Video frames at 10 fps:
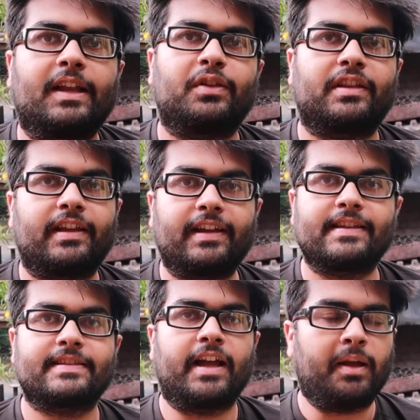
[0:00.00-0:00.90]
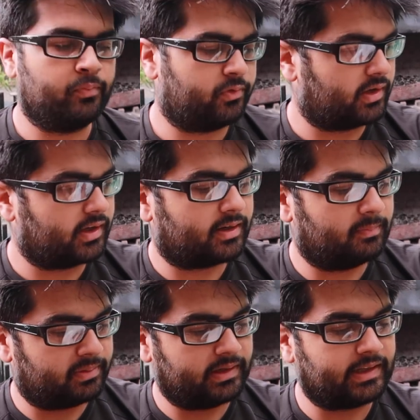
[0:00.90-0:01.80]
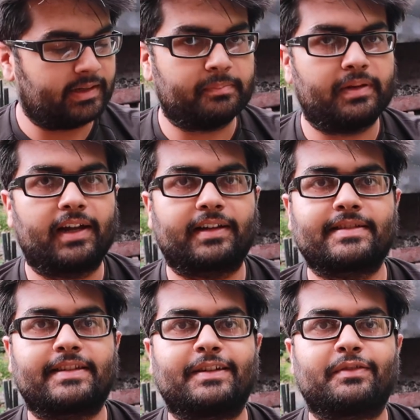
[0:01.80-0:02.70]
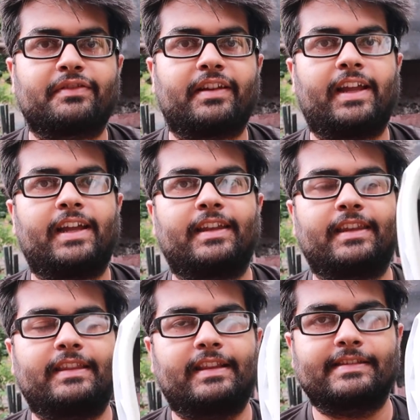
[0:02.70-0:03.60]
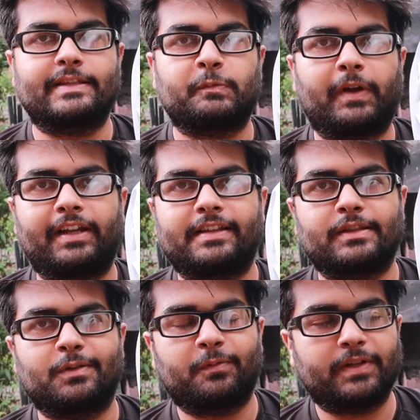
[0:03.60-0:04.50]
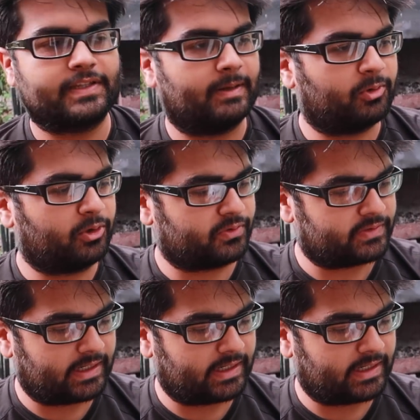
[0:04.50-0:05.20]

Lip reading: Now the thing is, I'm wearing completely black stuff and this is white, so once I'm going to